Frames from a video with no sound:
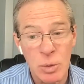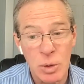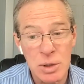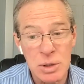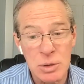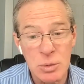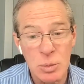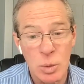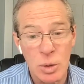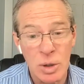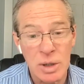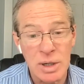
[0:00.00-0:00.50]
where
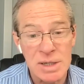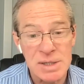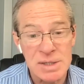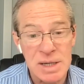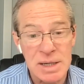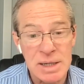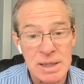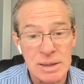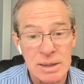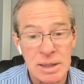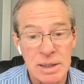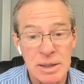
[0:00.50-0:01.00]
you work as
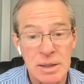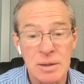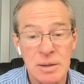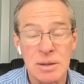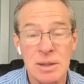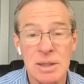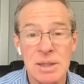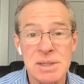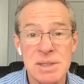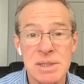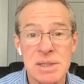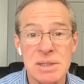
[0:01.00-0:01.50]
a
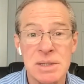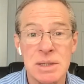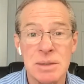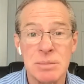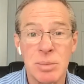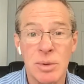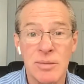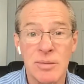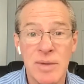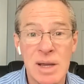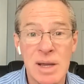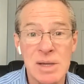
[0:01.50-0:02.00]
clinical assistant
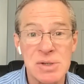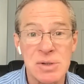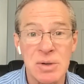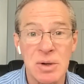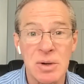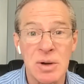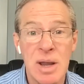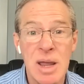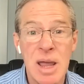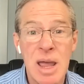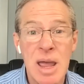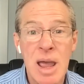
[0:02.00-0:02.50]

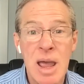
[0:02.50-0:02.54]
professor.